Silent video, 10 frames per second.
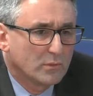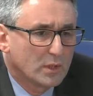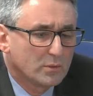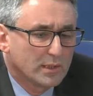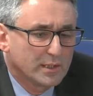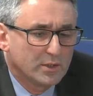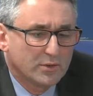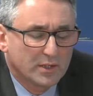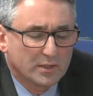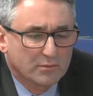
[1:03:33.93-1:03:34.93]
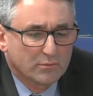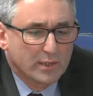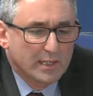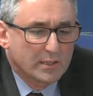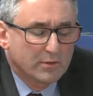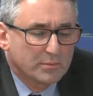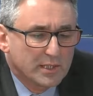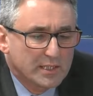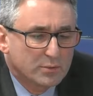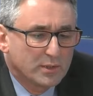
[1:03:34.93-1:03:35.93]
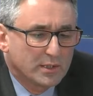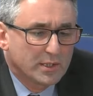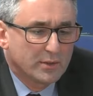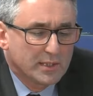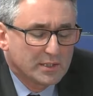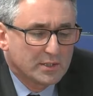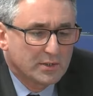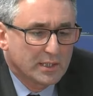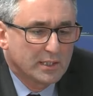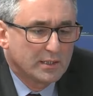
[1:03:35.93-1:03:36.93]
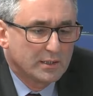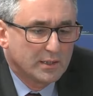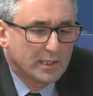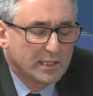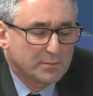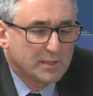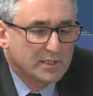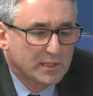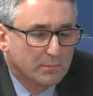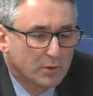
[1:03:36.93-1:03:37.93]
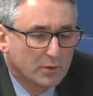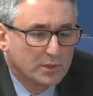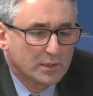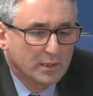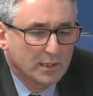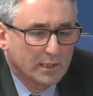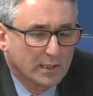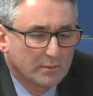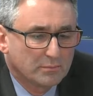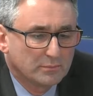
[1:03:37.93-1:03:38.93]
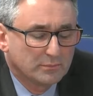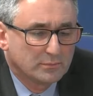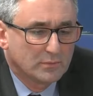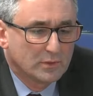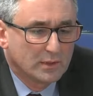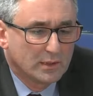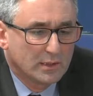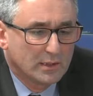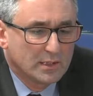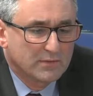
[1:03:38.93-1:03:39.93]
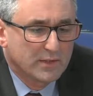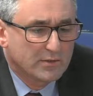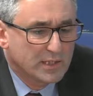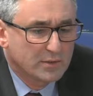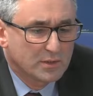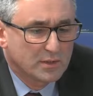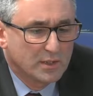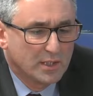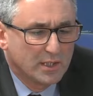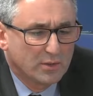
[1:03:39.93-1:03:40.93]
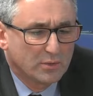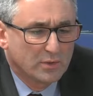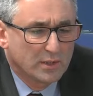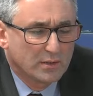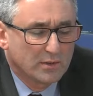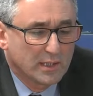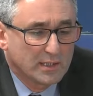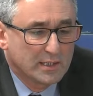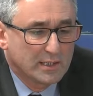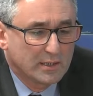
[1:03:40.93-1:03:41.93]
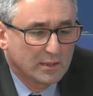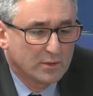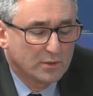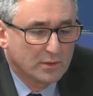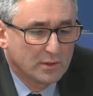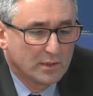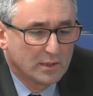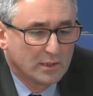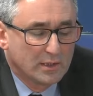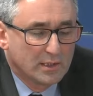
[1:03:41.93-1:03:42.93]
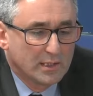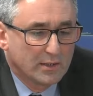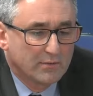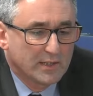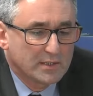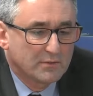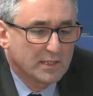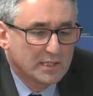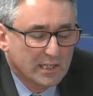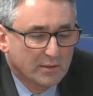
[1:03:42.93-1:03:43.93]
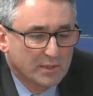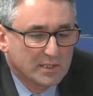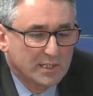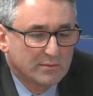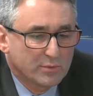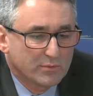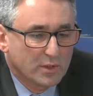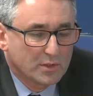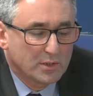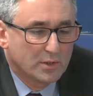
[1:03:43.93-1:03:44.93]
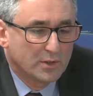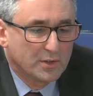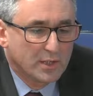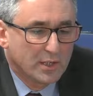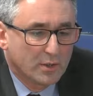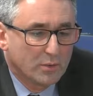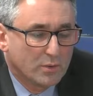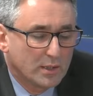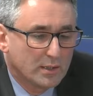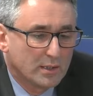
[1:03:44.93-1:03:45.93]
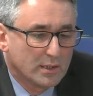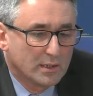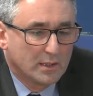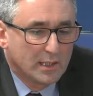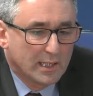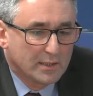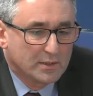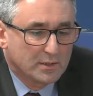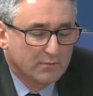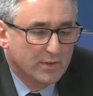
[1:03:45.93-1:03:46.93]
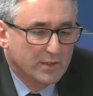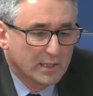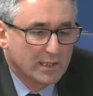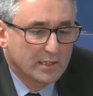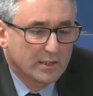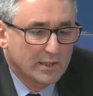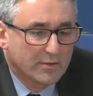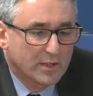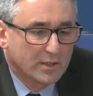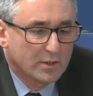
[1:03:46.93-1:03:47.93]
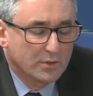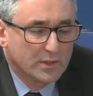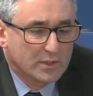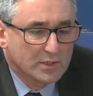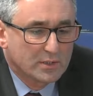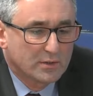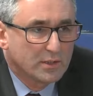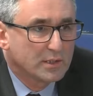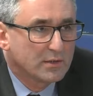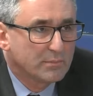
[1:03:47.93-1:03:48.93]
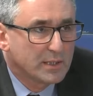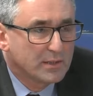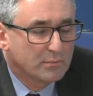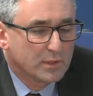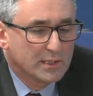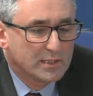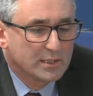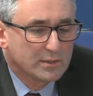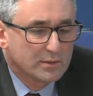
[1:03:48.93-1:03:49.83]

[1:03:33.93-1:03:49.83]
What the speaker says: Well, I knew that regular updates were going to the NHBC board, and as far as I knew, that did include, the fact of these are how many schemes we've got on the go, and very likely there are others that have been completed.